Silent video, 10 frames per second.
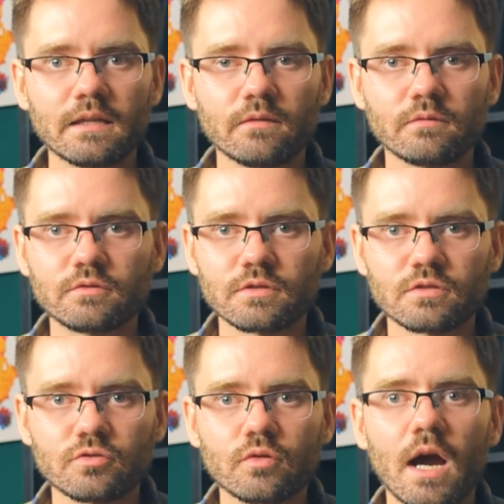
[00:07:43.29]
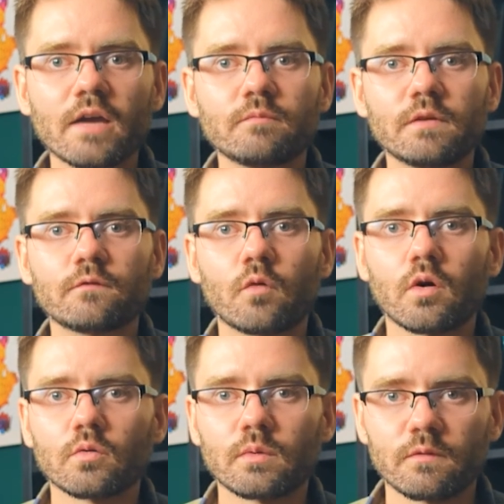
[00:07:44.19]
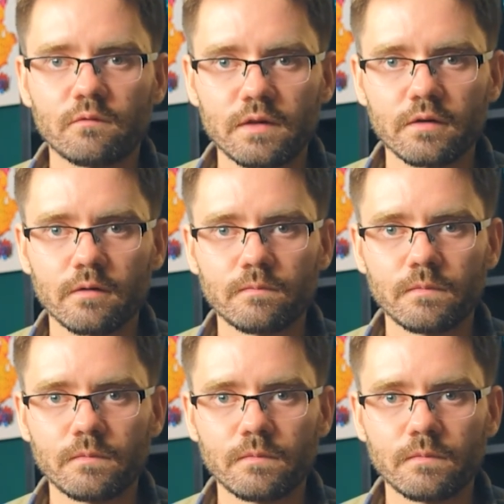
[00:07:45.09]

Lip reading: it would just drive me forward with fear.